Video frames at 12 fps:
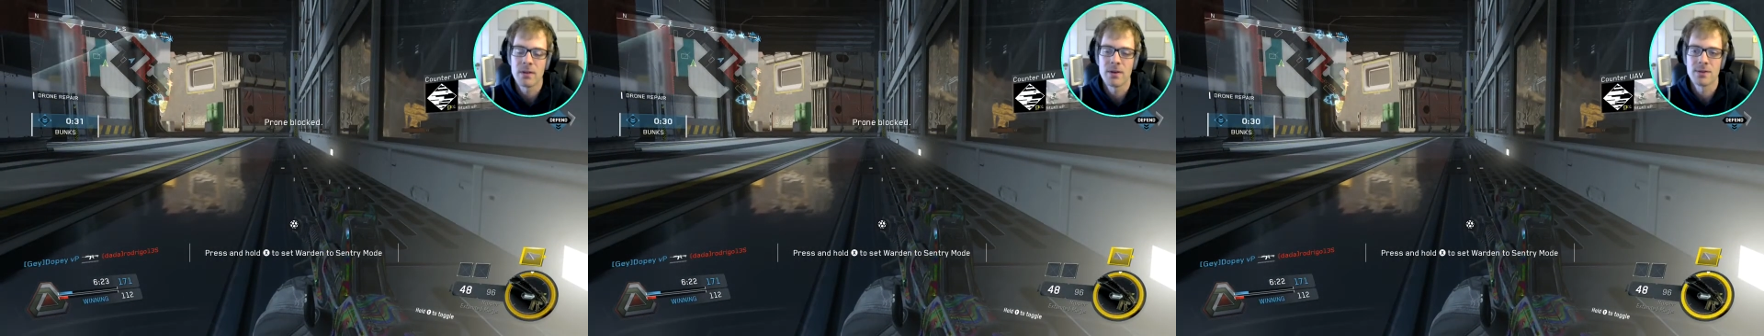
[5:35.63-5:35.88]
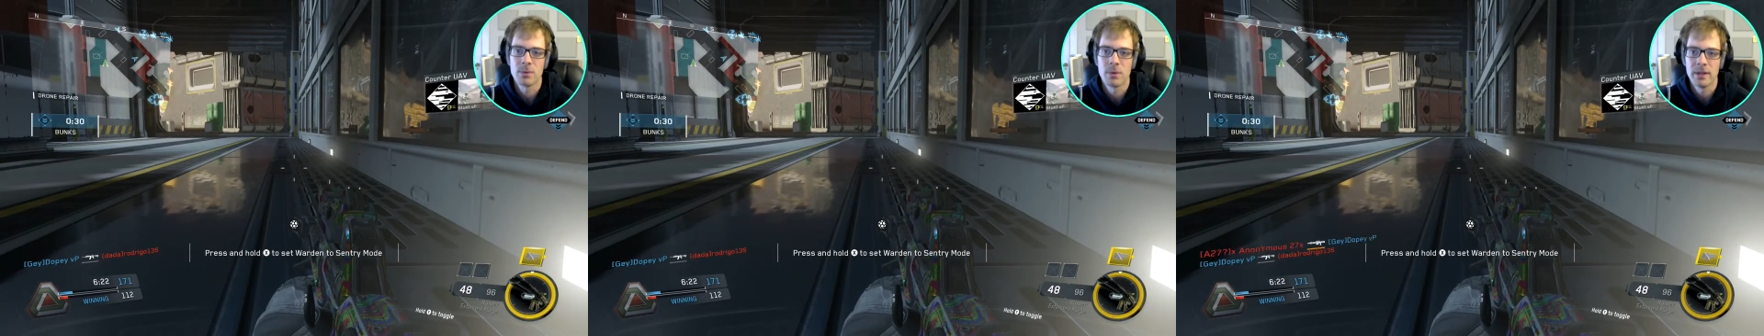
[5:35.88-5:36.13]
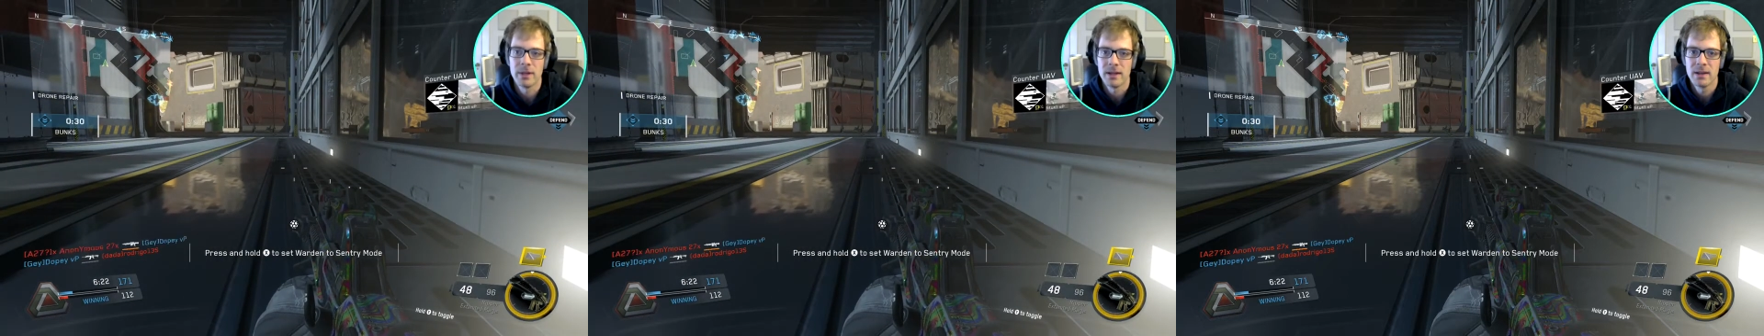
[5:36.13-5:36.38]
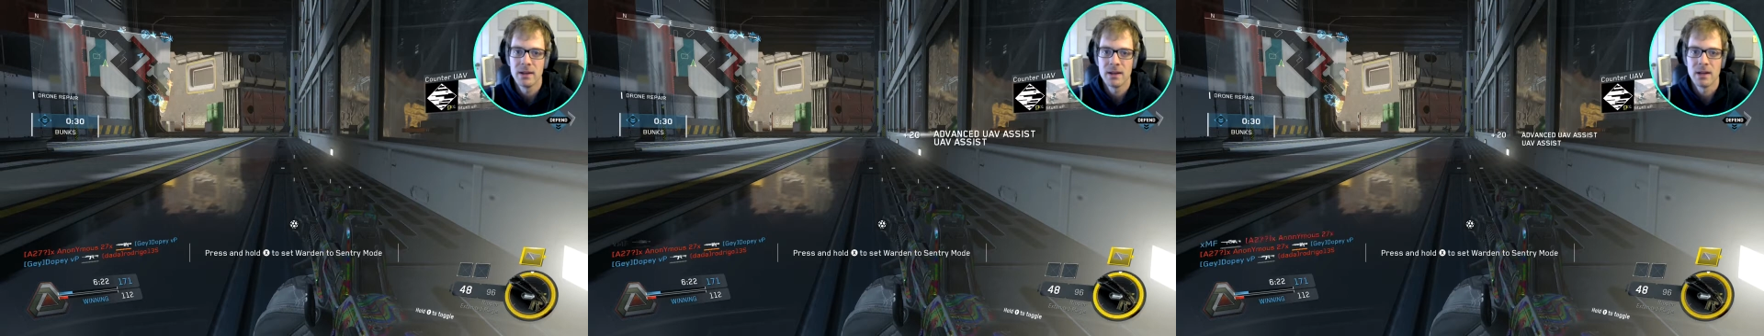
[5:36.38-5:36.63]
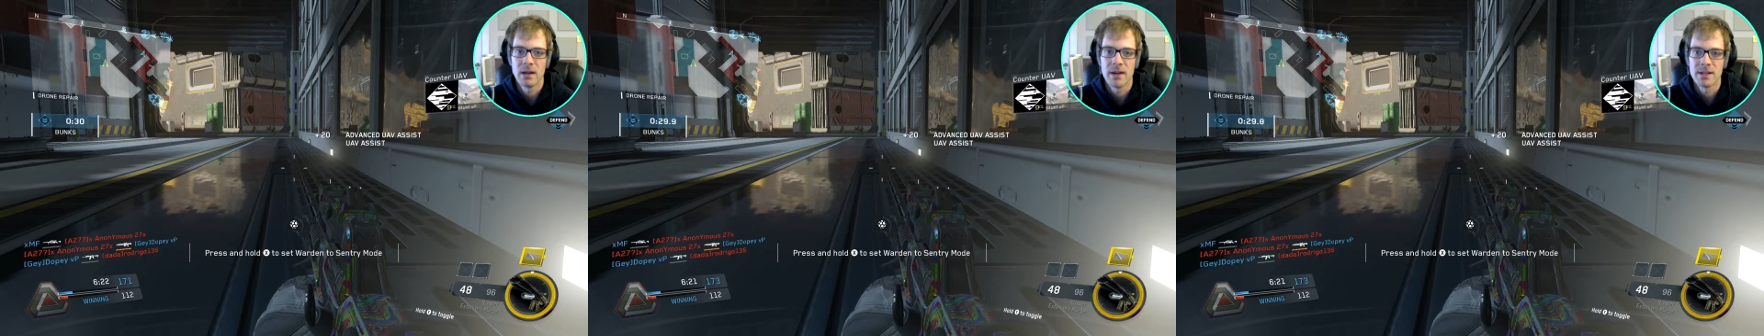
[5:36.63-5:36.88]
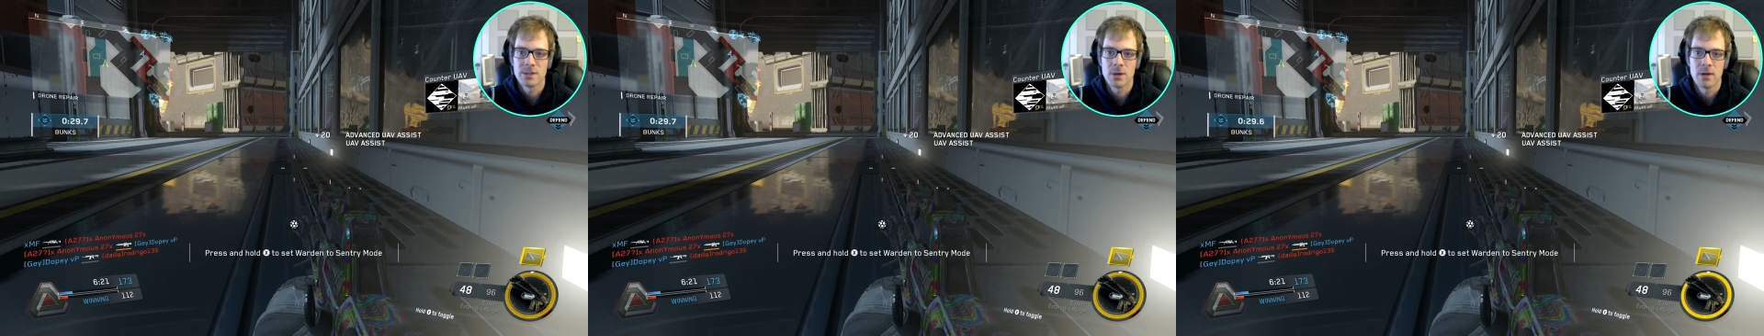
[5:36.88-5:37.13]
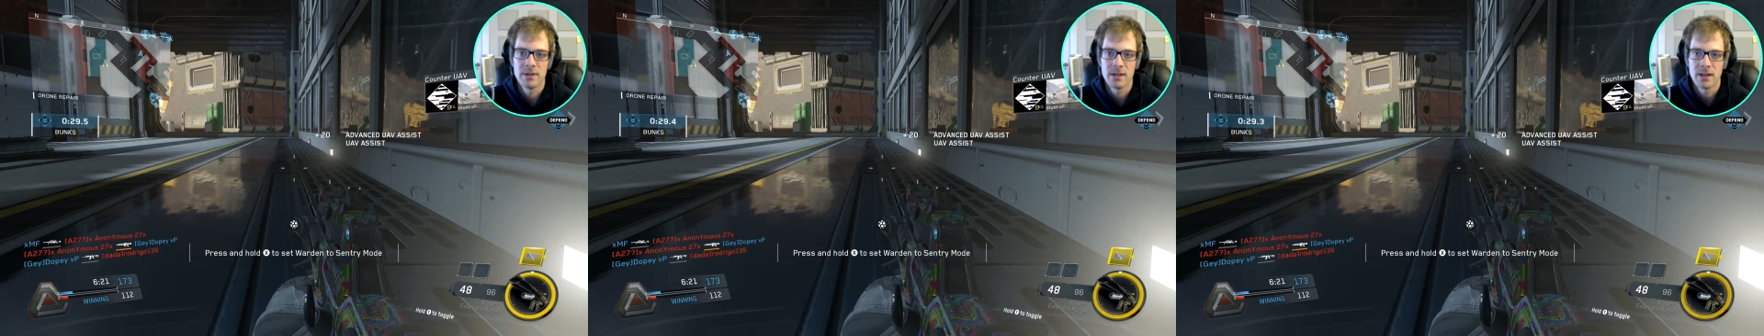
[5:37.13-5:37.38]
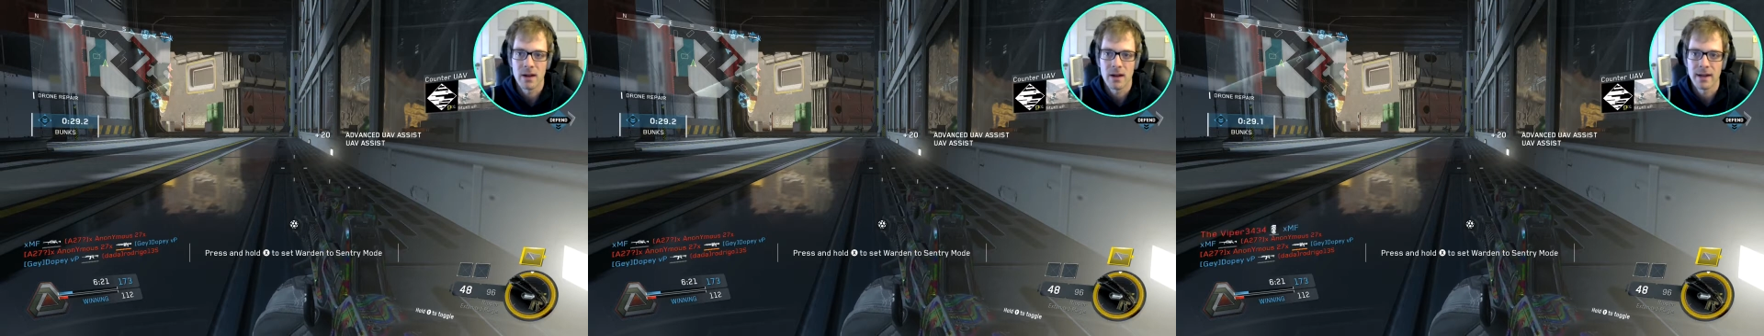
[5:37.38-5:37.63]
of those will be an advanced
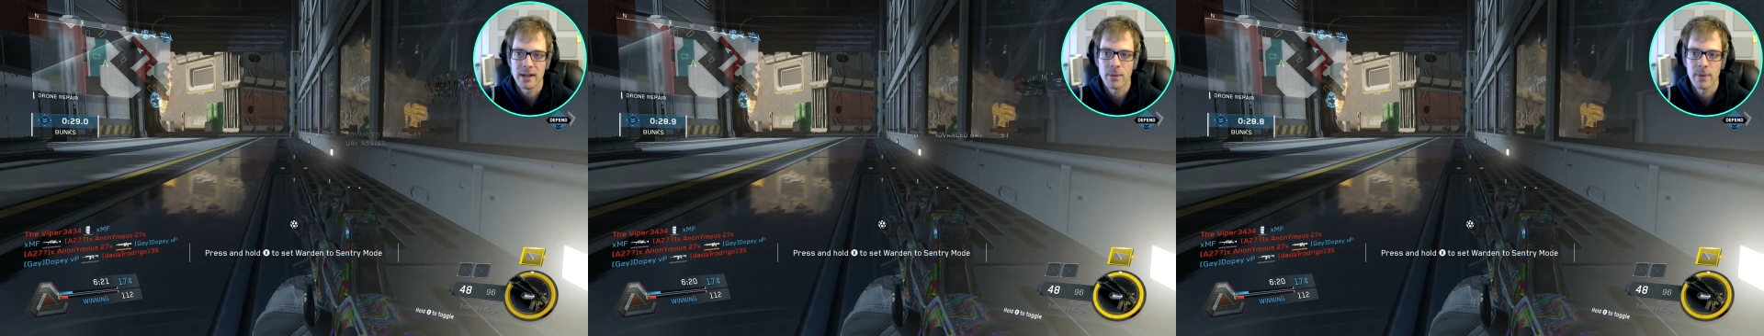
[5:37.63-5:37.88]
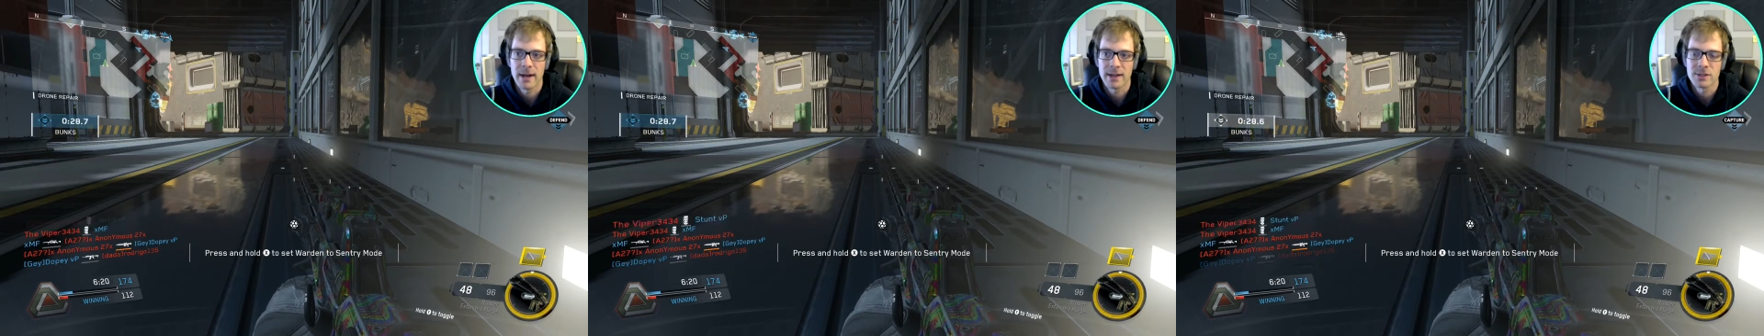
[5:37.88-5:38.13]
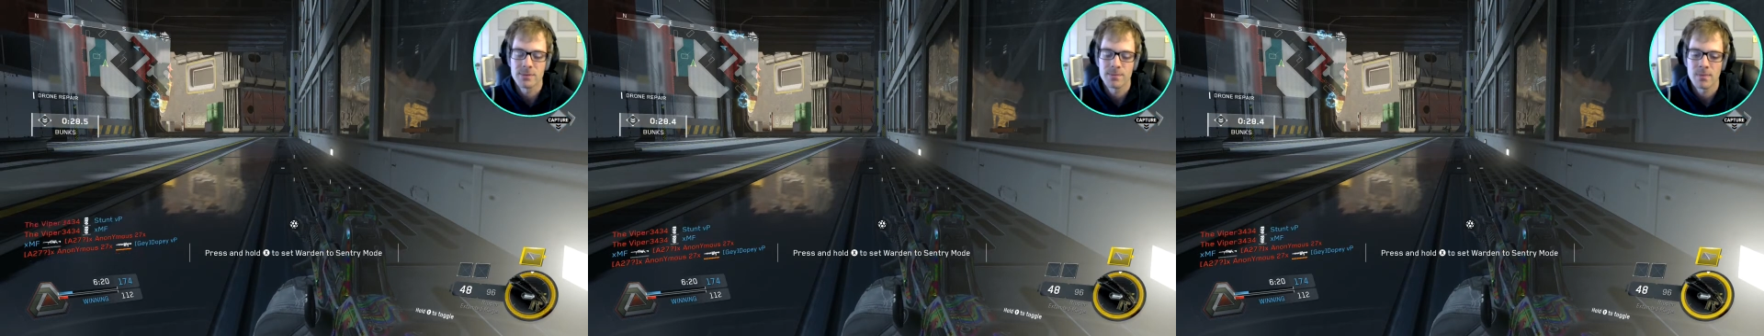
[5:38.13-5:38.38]
UAV out of that care package.